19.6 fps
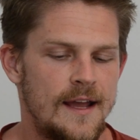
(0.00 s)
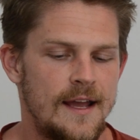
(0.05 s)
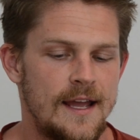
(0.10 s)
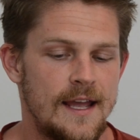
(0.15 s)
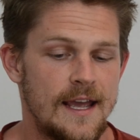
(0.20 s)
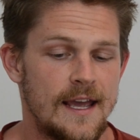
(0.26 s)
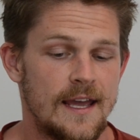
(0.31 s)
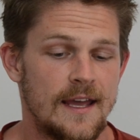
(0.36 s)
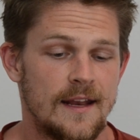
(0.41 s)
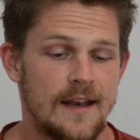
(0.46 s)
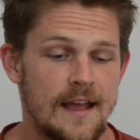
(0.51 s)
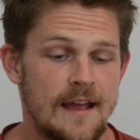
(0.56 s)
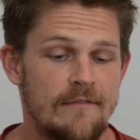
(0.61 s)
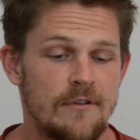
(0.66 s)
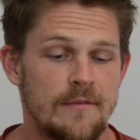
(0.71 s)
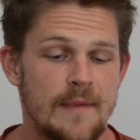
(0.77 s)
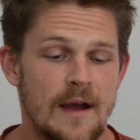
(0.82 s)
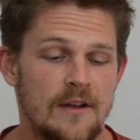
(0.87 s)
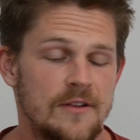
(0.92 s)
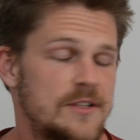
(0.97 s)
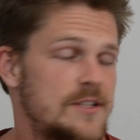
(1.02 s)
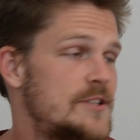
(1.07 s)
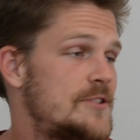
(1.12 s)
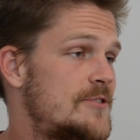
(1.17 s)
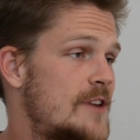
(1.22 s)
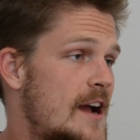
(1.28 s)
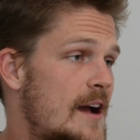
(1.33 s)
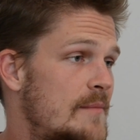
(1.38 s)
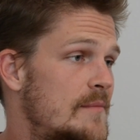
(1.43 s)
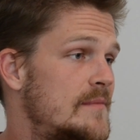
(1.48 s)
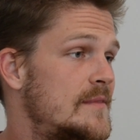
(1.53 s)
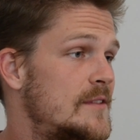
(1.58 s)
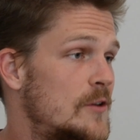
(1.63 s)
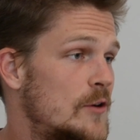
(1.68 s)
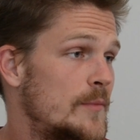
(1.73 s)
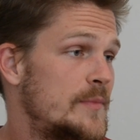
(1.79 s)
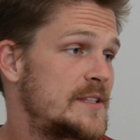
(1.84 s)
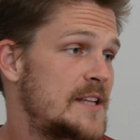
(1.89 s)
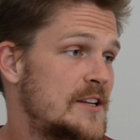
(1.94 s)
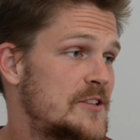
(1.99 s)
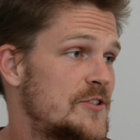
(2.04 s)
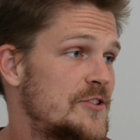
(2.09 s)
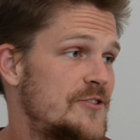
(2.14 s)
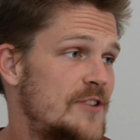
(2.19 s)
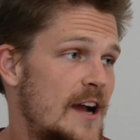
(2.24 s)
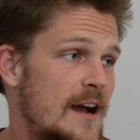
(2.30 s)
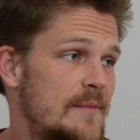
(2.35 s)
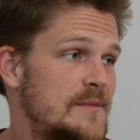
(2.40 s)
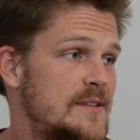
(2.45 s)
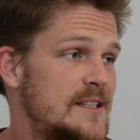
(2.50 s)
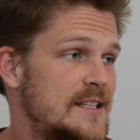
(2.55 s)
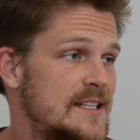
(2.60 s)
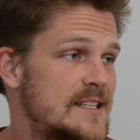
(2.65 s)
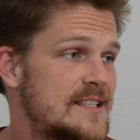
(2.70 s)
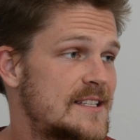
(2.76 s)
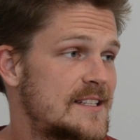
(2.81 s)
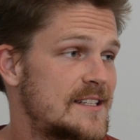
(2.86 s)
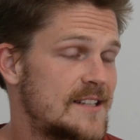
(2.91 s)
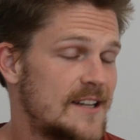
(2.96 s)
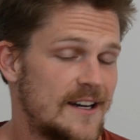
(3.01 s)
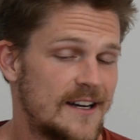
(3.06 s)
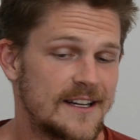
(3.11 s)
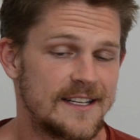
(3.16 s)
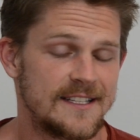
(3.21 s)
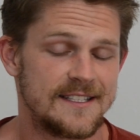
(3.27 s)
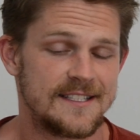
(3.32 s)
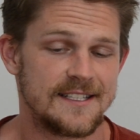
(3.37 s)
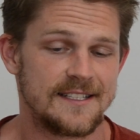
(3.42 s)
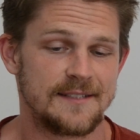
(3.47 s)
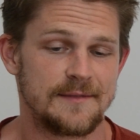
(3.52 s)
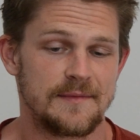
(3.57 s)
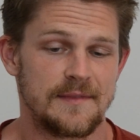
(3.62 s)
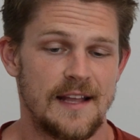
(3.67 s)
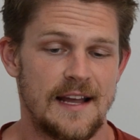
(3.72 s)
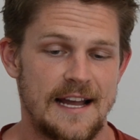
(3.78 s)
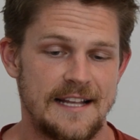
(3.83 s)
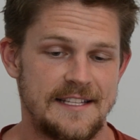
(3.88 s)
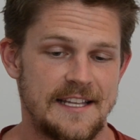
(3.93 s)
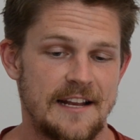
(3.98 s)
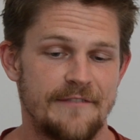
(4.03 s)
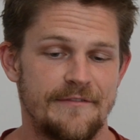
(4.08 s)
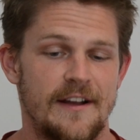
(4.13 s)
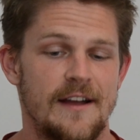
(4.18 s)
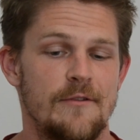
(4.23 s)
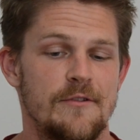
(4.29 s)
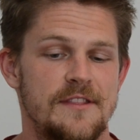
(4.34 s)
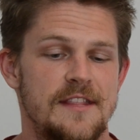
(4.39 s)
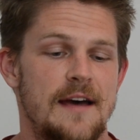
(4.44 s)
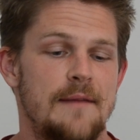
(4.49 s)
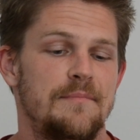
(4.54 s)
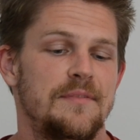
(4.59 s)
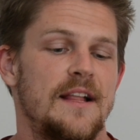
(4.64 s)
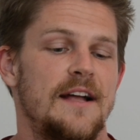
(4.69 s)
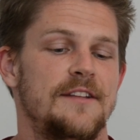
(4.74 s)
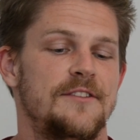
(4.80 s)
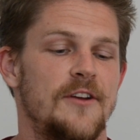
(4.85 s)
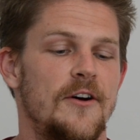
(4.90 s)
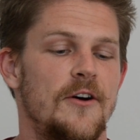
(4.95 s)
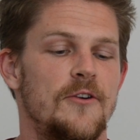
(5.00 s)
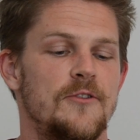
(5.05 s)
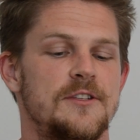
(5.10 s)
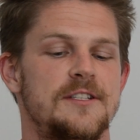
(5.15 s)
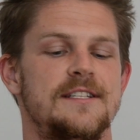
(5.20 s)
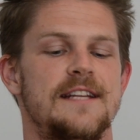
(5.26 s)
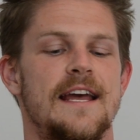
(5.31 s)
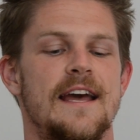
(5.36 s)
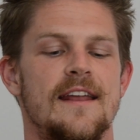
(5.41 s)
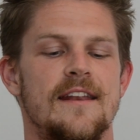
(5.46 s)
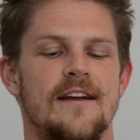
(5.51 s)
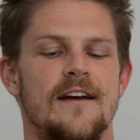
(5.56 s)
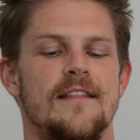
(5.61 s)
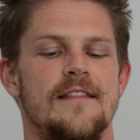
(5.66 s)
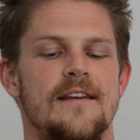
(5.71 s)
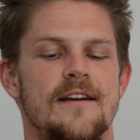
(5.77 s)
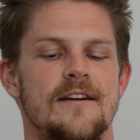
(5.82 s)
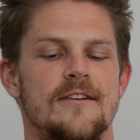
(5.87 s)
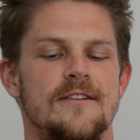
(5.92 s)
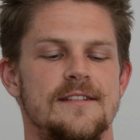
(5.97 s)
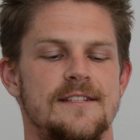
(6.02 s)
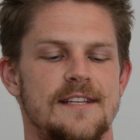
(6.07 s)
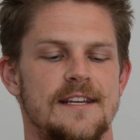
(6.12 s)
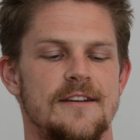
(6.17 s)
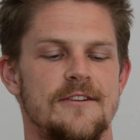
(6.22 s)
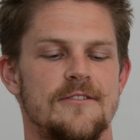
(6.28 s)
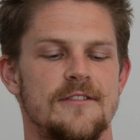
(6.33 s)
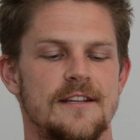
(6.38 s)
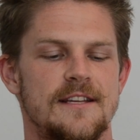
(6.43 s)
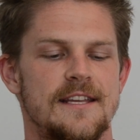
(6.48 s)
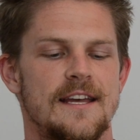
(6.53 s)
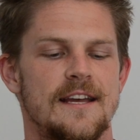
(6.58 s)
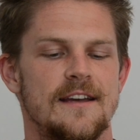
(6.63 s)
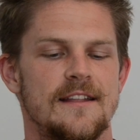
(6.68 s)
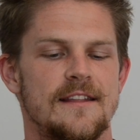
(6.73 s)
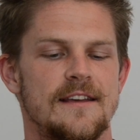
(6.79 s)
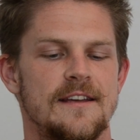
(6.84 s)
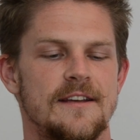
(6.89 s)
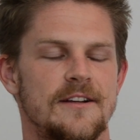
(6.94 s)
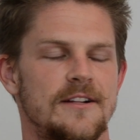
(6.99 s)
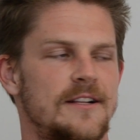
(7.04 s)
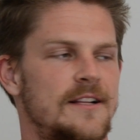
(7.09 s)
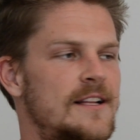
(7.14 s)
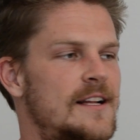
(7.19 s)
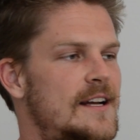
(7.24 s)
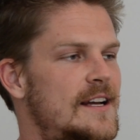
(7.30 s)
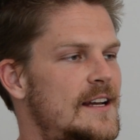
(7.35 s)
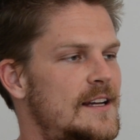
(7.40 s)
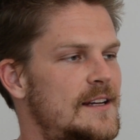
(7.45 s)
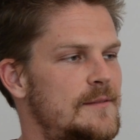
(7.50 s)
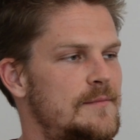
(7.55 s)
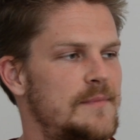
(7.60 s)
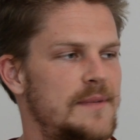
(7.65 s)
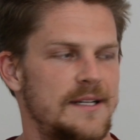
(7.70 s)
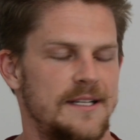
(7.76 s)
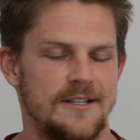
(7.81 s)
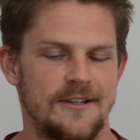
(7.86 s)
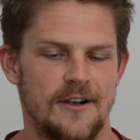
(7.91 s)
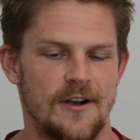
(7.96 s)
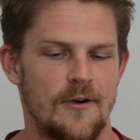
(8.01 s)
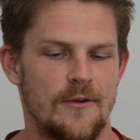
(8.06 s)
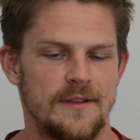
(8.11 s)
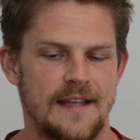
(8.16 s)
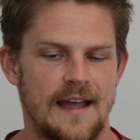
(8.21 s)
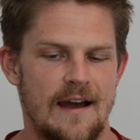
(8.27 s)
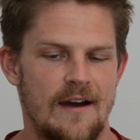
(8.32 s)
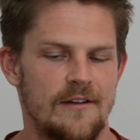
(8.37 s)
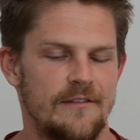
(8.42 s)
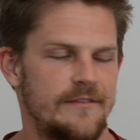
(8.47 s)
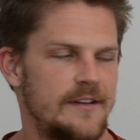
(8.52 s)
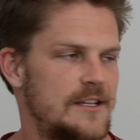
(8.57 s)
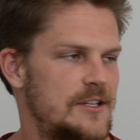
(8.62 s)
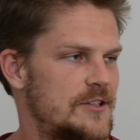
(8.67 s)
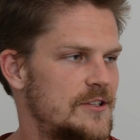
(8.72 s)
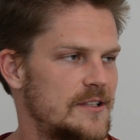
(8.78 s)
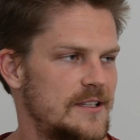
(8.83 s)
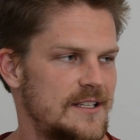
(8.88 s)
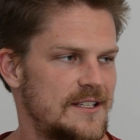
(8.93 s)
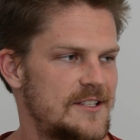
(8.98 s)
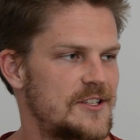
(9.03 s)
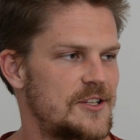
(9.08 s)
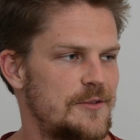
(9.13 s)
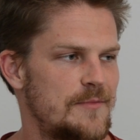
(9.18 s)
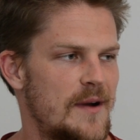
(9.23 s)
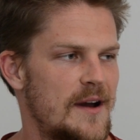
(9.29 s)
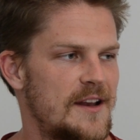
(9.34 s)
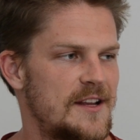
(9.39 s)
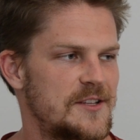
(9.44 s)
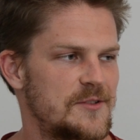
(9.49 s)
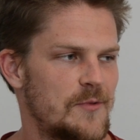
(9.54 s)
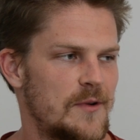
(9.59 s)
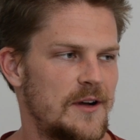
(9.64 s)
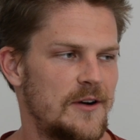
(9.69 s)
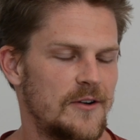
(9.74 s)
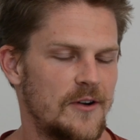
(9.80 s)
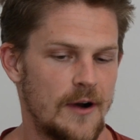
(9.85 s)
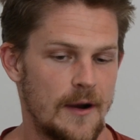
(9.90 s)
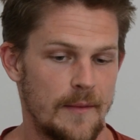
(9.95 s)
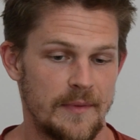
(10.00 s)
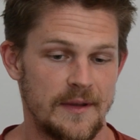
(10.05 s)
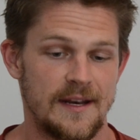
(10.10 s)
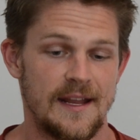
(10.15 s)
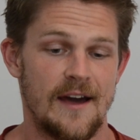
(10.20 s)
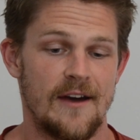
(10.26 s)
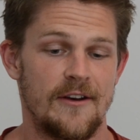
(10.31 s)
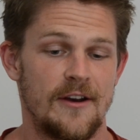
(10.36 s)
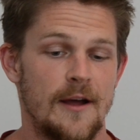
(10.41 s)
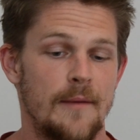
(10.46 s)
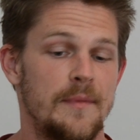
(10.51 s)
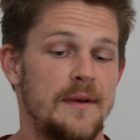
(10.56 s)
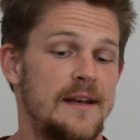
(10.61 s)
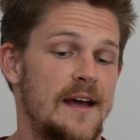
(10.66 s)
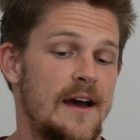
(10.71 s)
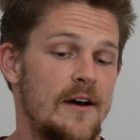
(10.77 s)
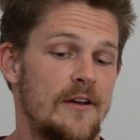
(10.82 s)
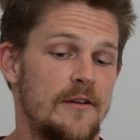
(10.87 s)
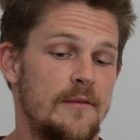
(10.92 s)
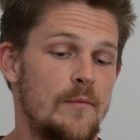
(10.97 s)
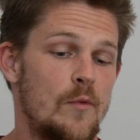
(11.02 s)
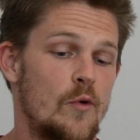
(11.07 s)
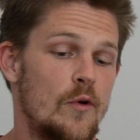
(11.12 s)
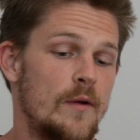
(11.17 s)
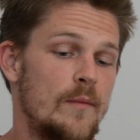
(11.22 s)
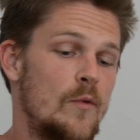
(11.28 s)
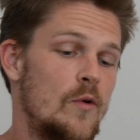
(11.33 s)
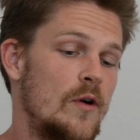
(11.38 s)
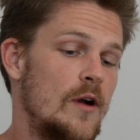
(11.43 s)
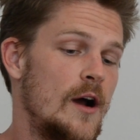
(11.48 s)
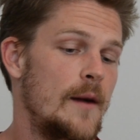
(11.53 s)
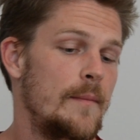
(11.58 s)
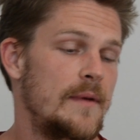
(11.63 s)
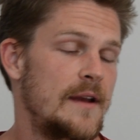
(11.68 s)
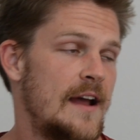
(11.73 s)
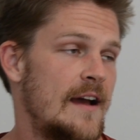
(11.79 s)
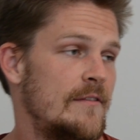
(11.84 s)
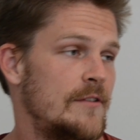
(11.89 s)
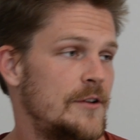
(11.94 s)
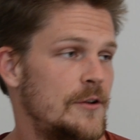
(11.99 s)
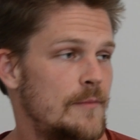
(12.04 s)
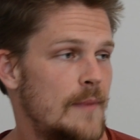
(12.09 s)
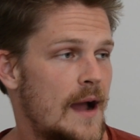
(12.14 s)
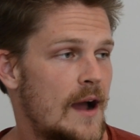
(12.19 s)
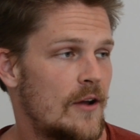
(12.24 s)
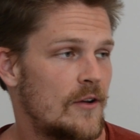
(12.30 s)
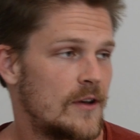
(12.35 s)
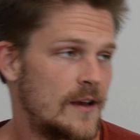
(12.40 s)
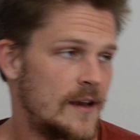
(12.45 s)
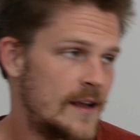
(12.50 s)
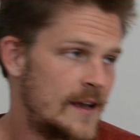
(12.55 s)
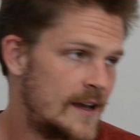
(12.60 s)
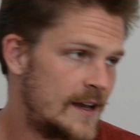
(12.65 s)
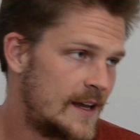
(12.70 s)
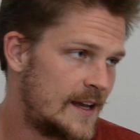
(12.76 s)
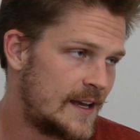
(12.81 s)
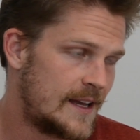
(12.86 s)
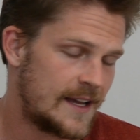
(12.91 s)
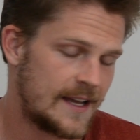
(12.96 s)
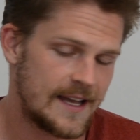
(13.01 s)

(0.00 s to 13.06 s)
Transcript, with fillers: and every mountain's a trap or a potential trap to get stuck and to identify with that plateau stand on there and say you're the king of the hill mm-hmm. but you're going down eventually so you might as well go and down and up and down and more and more up and have a new mountain mm-hmm.